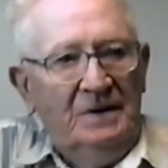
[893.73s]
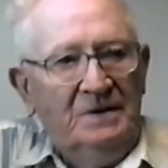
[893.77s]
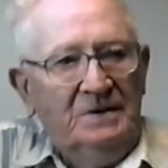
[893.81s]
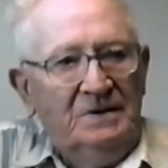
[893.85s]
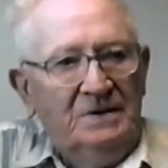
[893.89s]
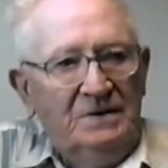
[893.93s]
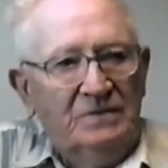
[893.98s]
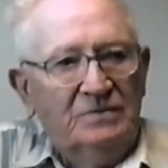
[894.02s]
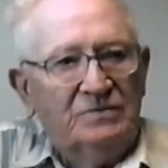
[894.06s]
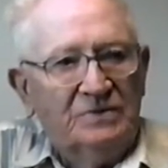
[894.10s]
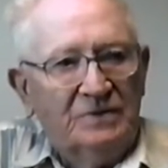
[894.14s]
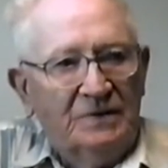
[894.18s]

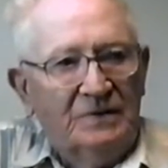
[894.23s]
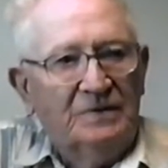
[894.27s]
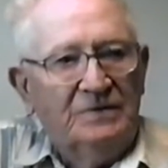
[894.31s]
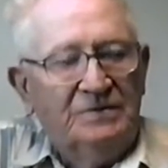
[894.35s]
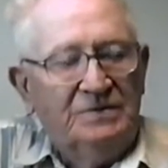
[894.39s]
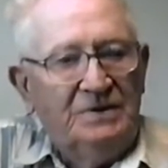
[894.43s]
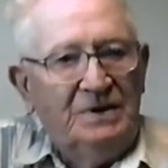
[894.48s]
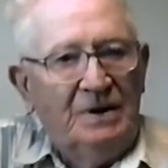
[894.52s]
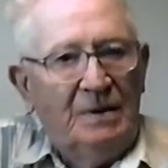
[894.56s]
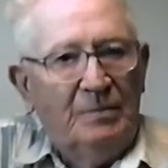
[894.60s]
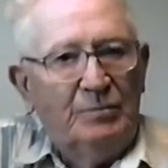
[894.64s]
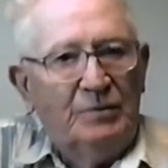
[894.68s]
a
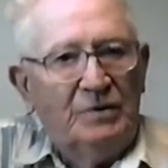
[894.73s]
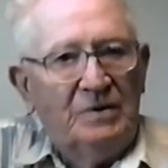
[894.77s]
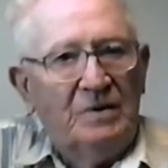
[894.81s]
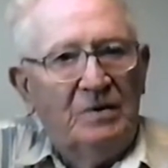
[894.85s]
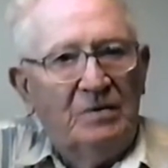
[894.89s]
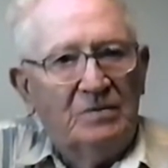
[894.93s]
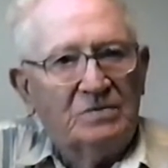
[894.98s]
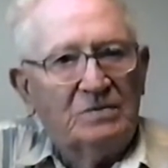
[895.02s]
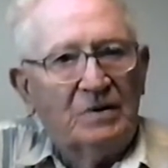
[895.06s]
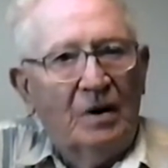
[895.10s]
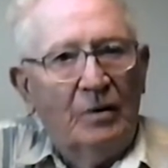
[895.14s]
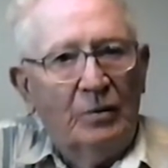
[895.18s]
ship that
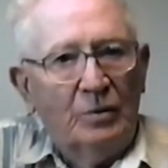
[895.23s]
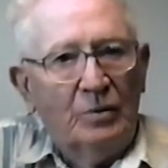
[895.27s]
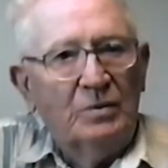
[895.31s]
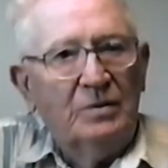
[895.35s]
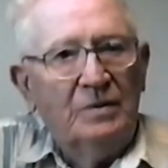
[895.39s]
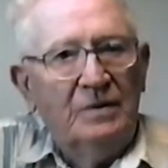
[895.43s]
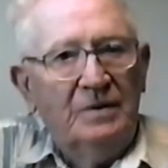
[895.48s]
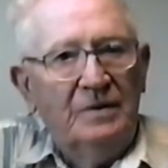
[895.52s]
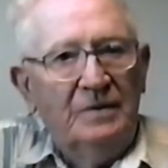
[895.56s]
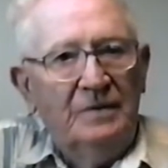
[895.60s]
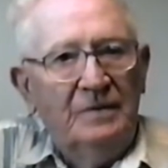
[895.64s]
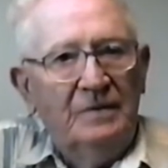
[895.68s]
was
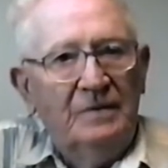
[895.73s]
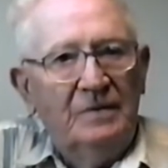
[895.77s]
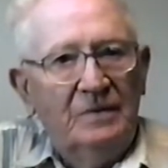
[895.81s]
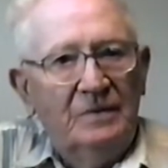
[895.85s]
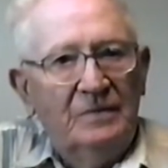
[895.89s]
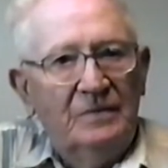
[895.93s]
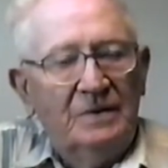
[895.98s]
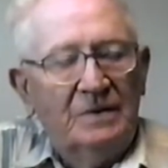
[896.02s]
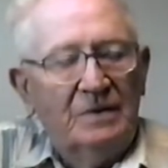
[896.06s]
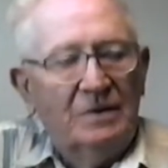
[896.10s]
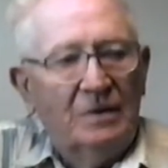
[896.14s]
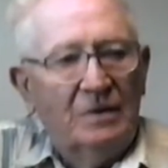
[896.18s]
loaded.
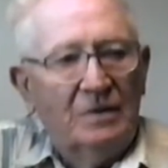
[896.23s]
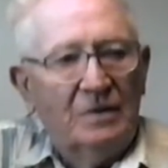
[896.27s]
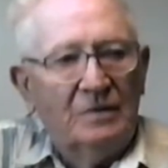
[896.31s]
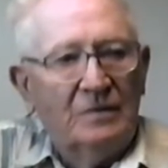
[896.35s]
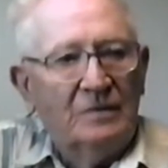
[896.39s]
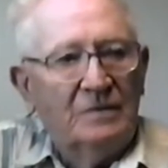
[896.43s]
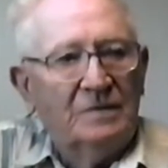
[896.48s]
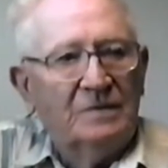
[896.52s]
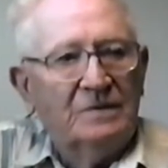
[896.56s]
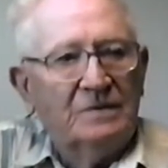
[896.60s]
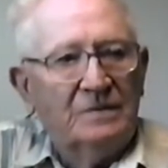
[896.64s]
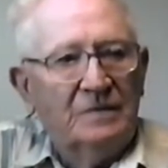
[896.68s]

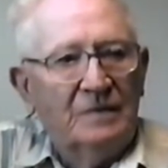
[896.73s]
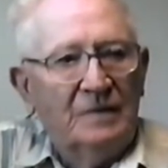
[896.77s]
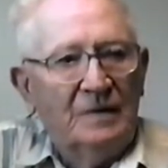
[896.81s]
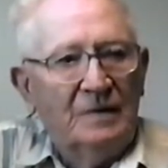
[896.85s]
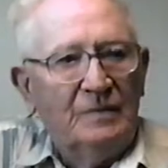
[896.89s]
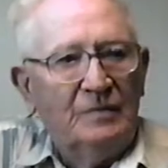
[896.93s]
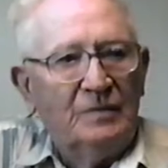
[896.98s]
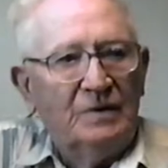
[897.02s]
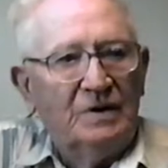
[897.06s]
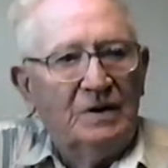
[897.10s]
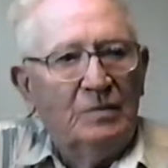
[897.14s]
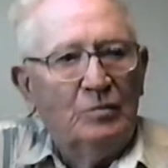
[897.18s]
When
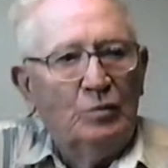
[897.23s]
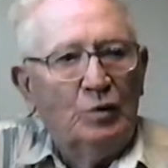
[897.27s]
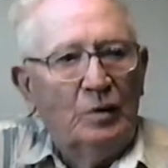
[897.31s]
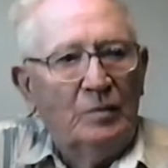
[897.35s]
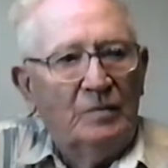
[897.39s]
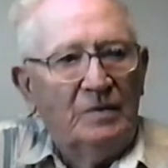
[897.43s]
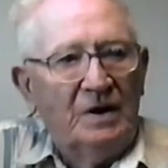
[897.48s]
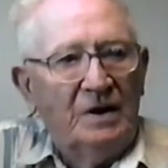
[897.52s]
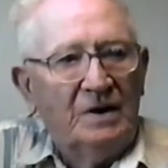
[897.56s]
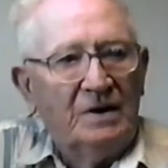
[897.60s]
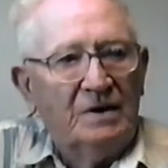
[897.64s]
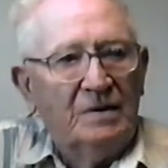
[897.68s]
it come home,
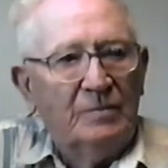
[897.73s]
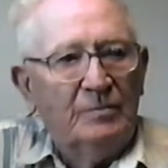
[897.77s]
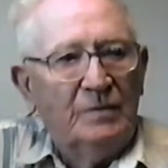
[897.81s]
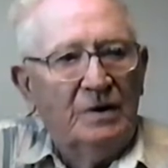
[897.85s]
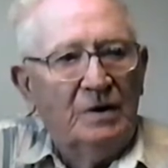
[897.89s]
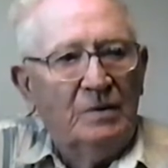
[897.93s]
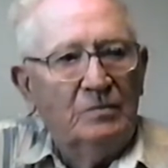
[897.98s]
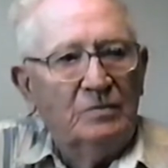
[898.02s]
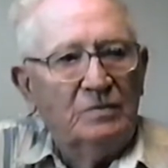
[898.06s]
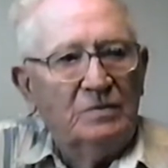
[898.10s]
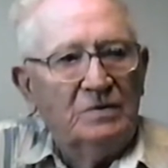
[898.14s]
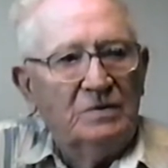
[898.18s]
they come
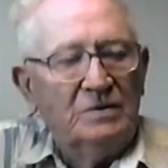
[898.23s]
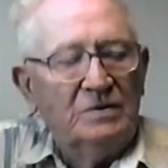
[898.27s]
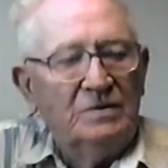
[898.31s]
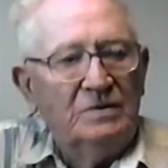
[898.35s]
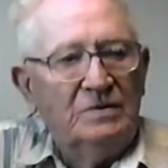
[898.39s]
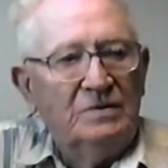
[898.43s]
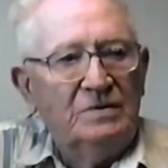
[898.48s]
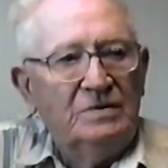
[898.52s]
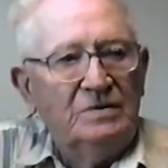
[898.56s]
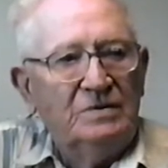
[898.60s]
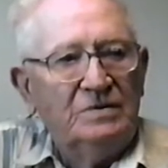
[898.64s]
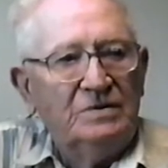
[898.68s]
down to
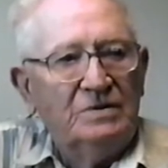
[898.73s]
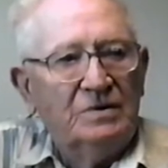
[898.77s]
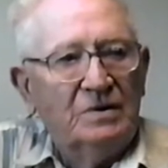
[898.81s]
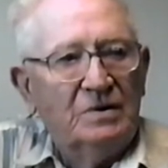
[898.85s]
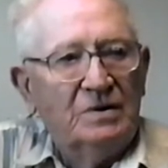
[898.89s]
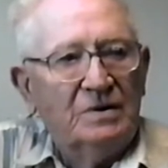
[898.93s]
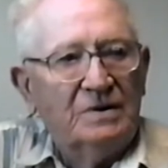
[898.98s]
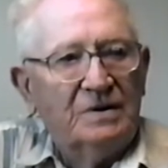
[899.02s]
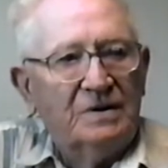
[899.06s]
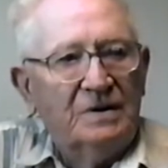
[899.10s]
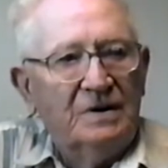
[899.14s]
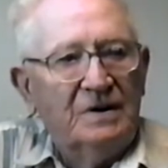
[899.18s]
New
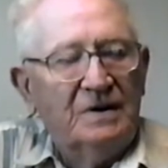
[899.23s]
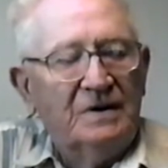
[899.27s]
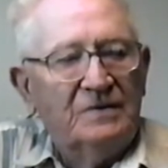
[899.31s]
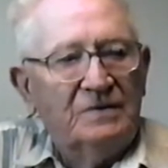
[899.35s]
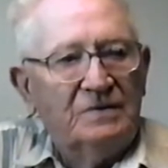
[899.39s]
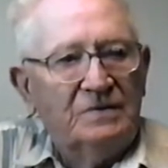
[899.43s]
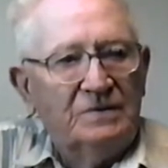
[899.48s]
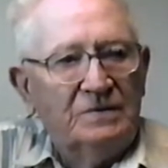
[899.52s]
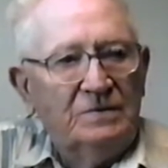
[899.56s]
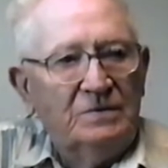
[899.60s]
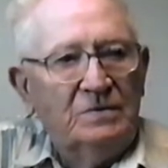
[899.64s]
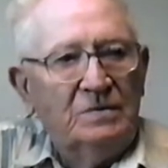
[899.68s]
York and then
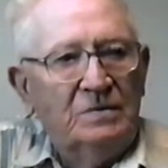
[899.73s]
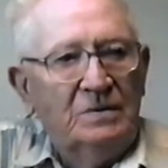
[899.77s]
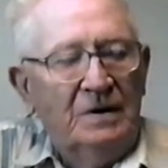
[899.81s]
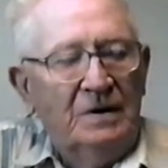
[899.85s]
to